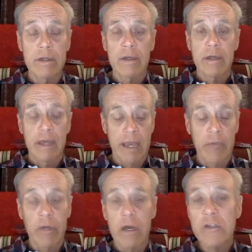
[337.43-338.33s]
And
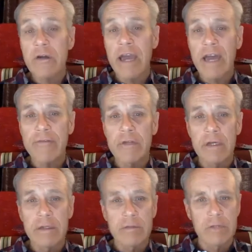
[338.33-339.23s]
we also have
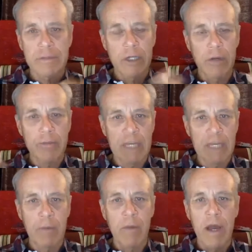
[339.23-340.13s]
to, keep
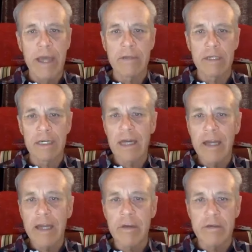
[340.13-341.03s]
in mind the
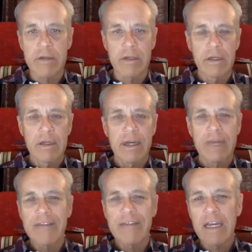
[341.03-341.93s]
economies.
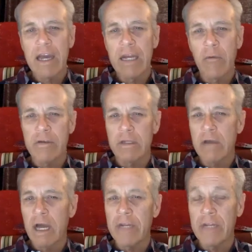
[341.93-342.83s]
That kind of was the
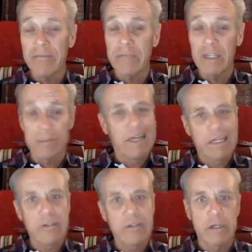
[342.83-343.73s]
dominant, and kind
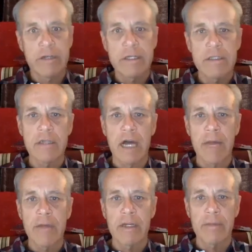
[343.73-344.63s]
of still is the
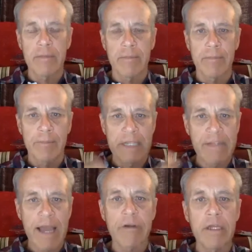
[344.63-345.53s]
dominant
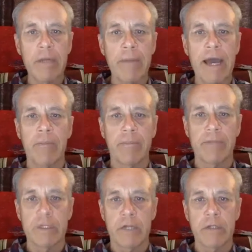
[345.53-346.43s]
mentality about
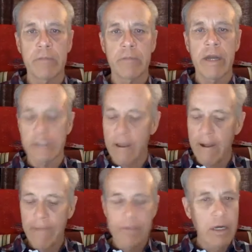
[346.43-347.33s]
these building products.
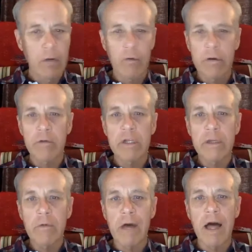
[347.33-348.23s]
They got to work really
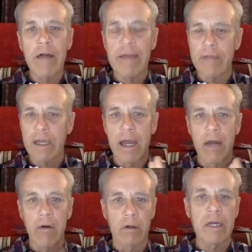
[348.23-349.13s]
well, and they got to
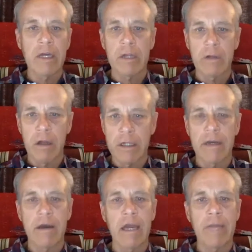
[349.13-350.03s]
hold up a long
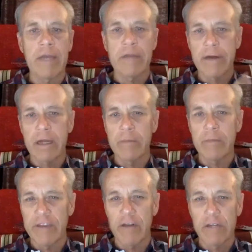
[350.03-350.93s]
time, and they got to be
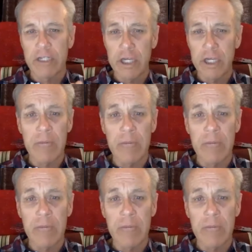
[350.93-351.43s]
fairly cheap.